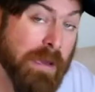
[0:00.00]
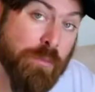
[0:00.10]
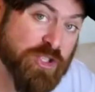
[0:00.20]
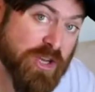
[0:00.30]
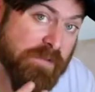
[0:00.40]
web,
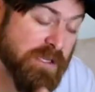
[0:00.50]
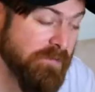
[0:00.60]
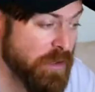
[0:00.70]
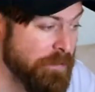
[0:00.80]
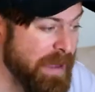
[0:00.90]
which gives it a
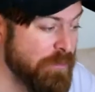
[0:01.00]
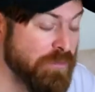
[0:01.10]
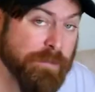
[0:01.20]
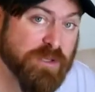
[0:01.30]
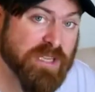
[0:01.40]
very bad
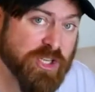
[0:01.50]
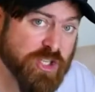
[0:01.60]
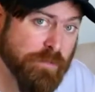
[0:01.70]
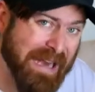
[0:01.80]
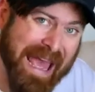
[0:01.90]

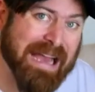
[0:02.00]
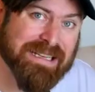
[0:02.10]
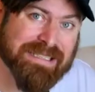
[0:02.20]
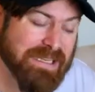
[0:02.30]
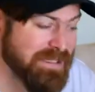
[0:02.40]
reputation, but
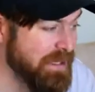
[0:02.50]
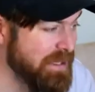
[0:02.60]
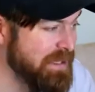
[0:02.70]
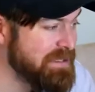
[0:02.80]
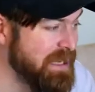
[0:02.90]
accessing
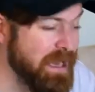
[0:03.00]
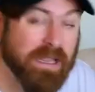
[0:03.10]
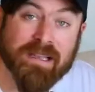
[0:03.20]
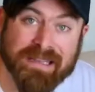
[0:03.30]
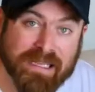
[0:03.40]
it is
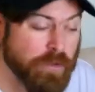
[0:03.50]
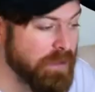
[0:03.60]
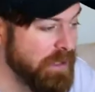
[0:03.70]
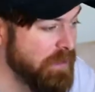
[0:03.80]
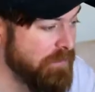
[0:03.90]
not illegal
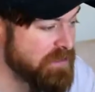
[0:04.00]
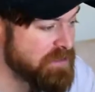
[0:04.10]
in and of